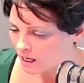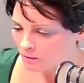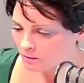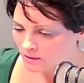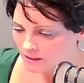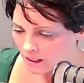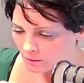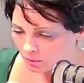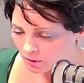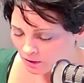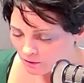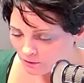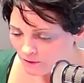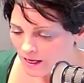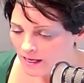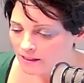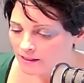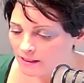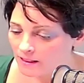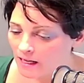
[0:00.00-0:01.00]
I was able to
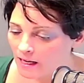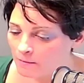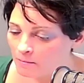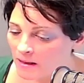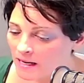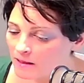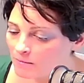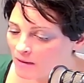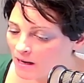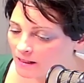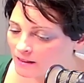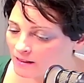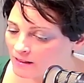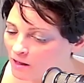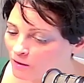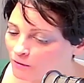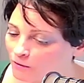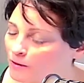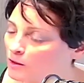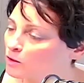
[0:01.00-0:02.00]
vent and I made
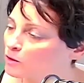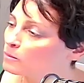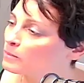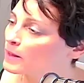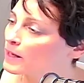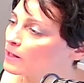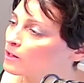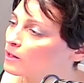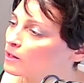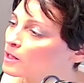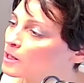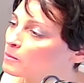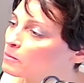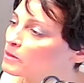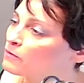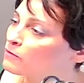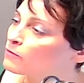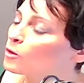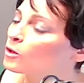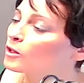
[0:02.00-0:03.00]
myself feel better
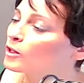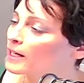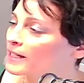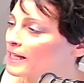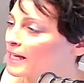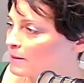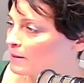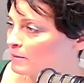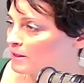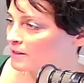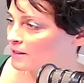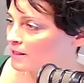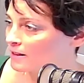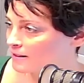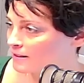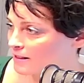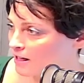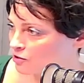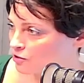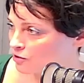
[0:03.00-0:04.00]
before I came into
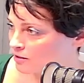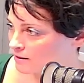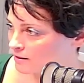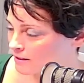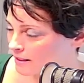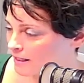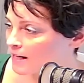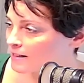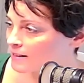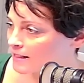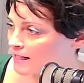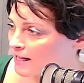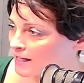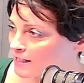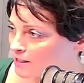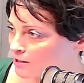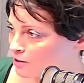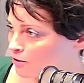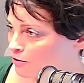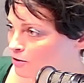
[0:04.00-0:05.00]
the session today,
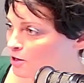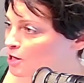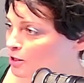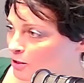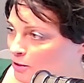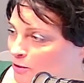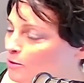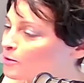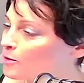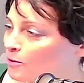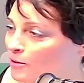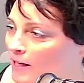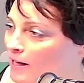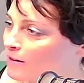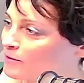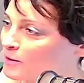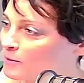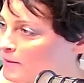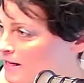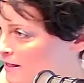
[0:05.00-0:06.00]
Sandy, so you don't
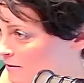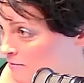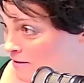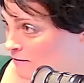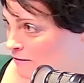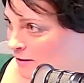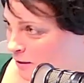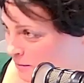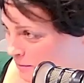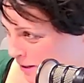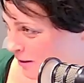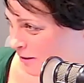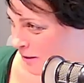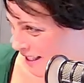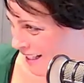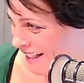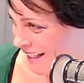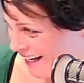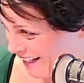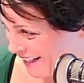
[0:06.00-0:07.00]
have to make me feel better
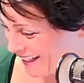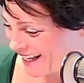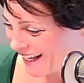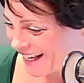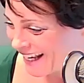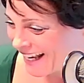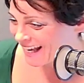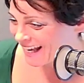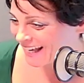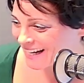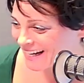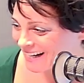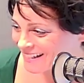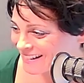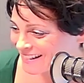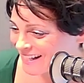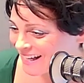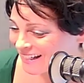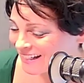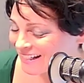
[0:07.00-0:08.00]
today. And I
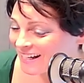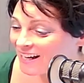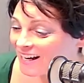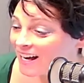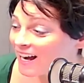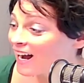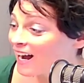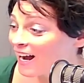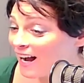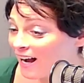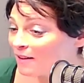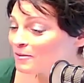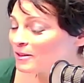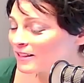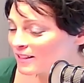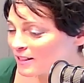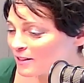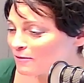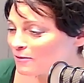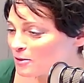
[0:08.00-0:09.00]
said, I'm
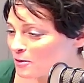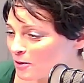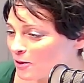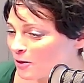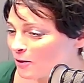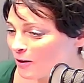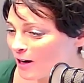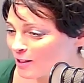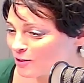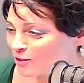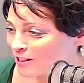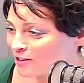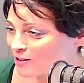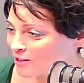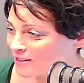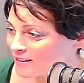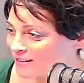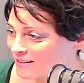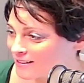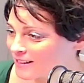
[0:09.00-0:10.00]
going to give you a
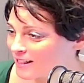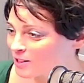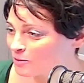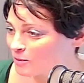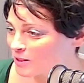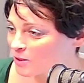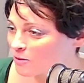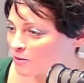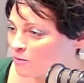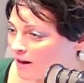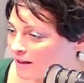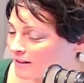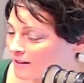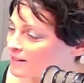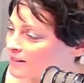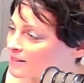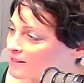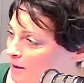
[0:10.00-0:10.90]
congratulations because that's what you want. And on